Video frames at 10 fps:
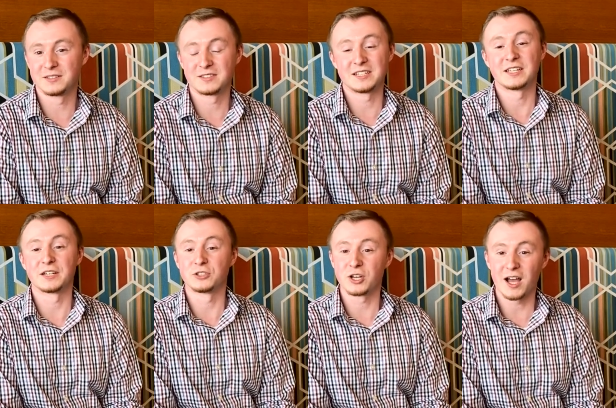
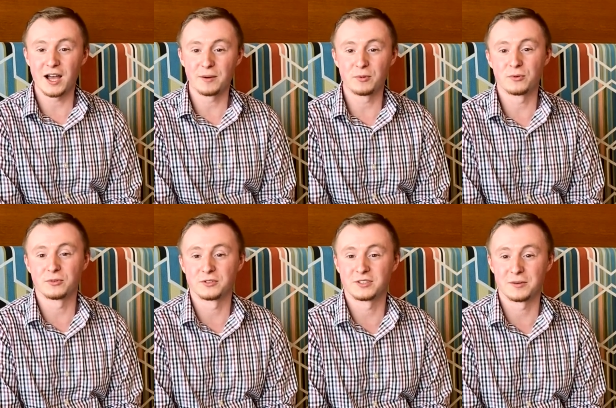seeking a job
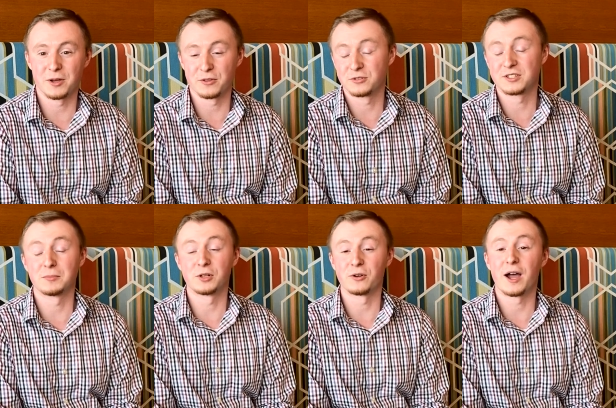or some other
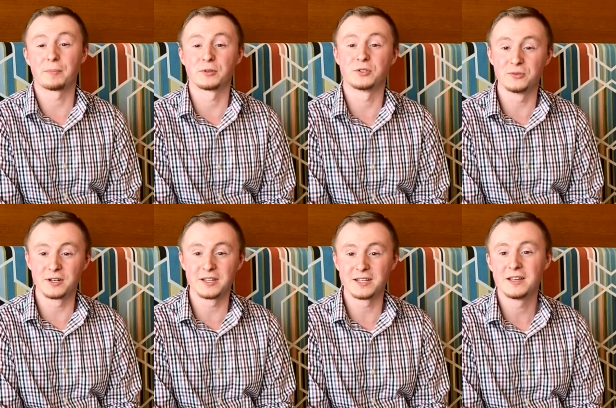similar
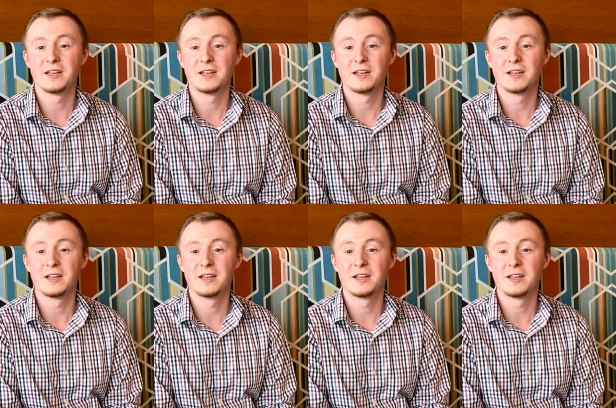opportunity.